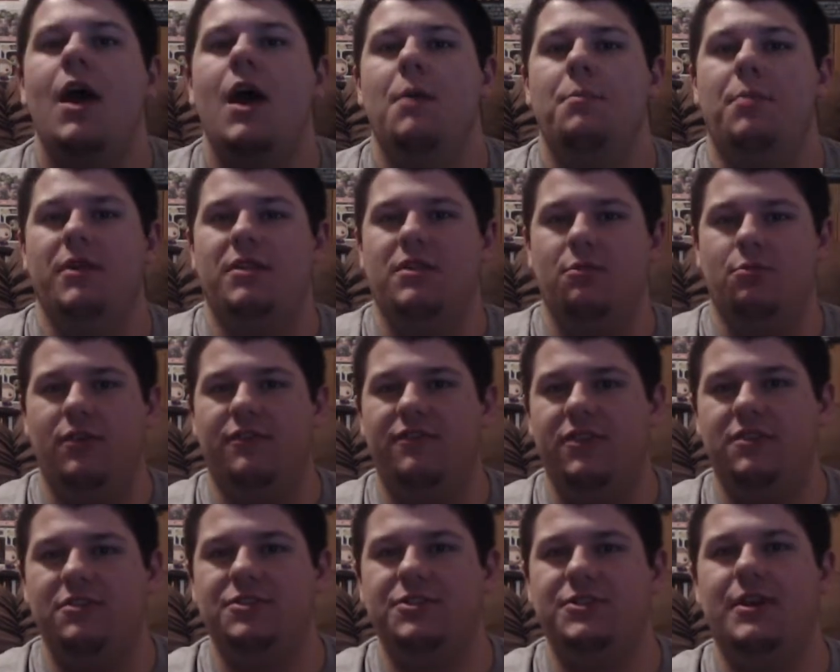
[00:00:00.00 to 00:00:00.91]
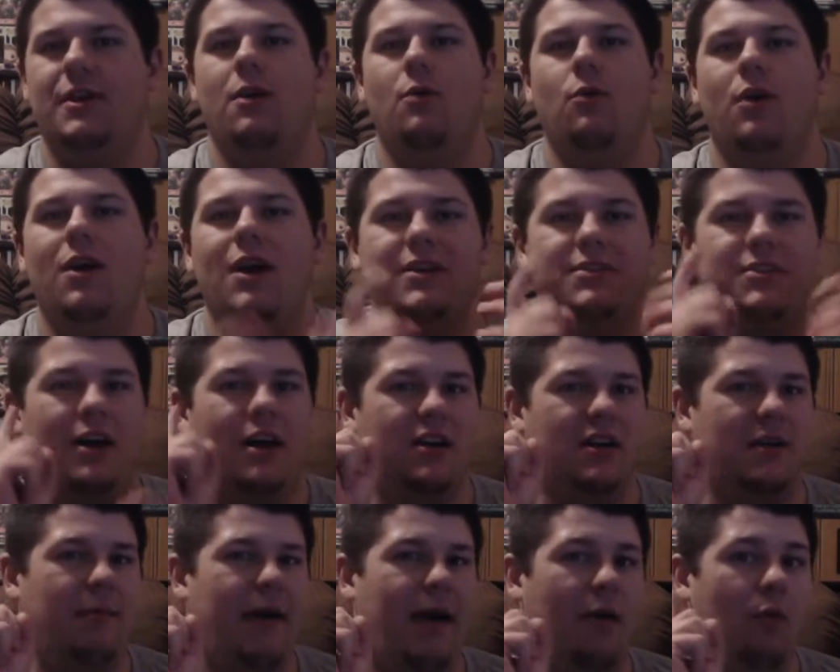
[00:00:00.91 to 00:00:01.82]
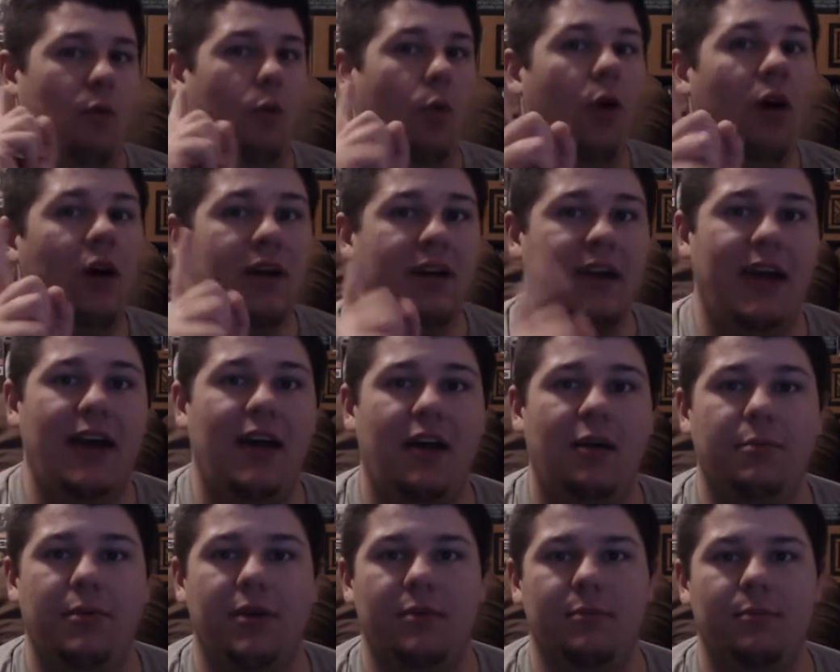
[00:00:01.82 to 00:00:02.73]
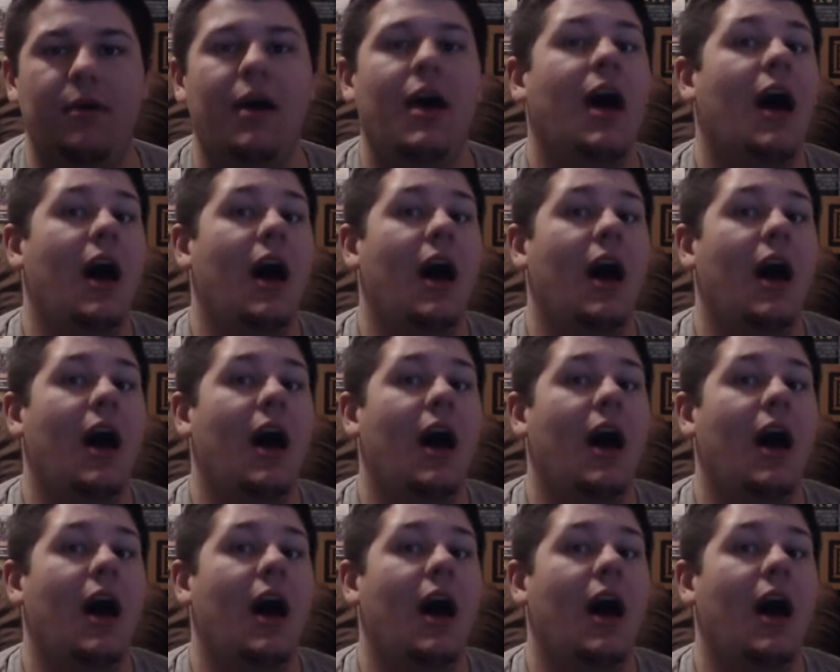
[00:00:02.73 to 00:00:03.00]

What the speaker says: but the review show where I talk about one album,